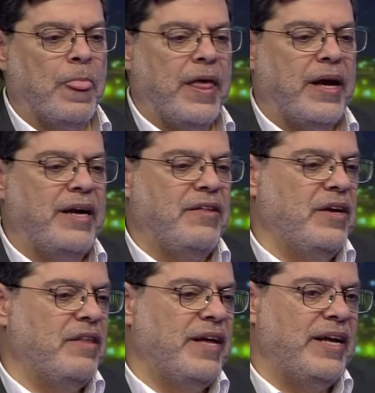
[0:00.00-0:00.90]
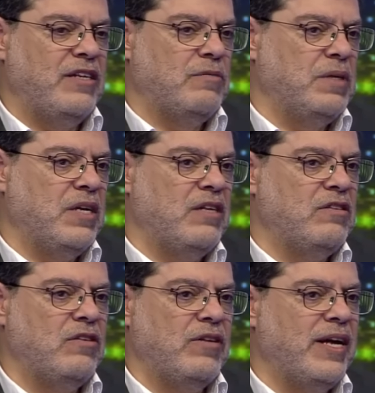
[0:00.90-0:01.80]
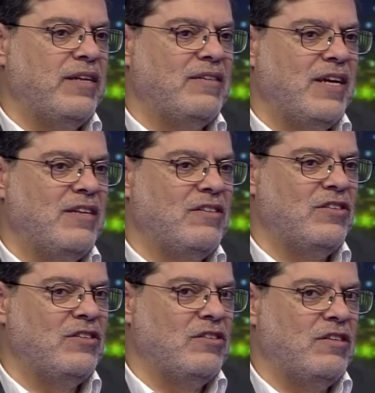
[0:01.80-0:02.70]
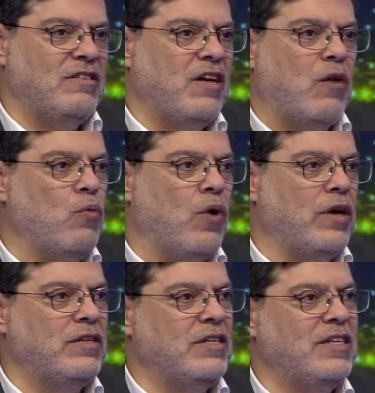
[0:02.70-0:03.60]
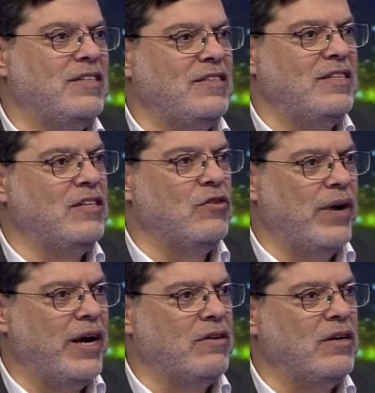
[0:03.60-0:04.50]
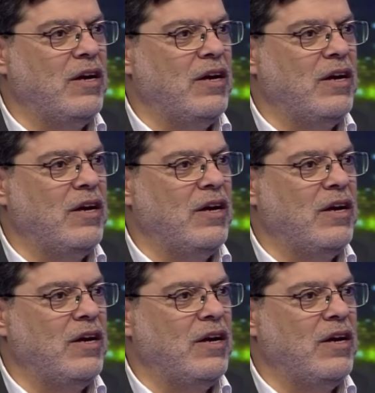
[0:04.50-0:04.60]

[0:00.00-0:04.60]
And I think that is because the United States just does not want to concede ground.